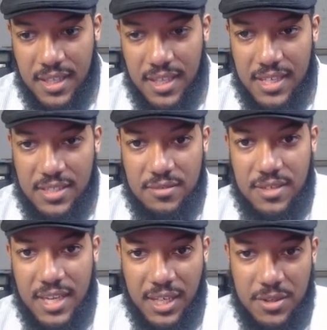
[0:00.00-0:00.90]
and
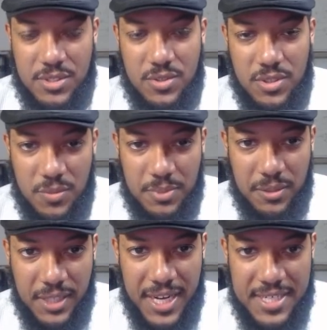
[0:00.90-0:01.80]
it goes to a new
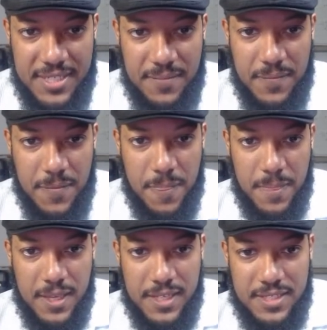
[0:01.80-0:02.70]
location.
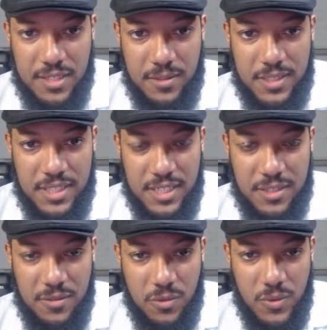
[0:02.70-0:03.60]
And
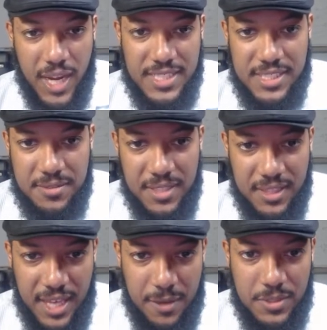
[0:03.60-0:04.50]
so we actually don't need
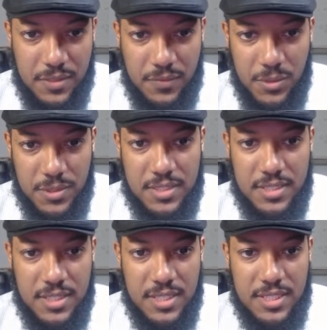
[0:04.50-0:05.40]
that one, of course.
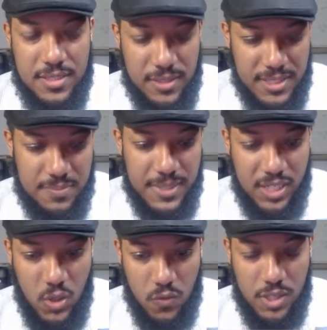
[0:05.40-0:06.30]
So let's make
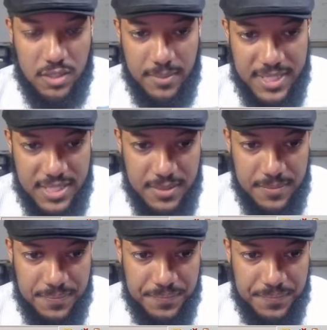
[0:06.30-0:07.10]
an overall dimension.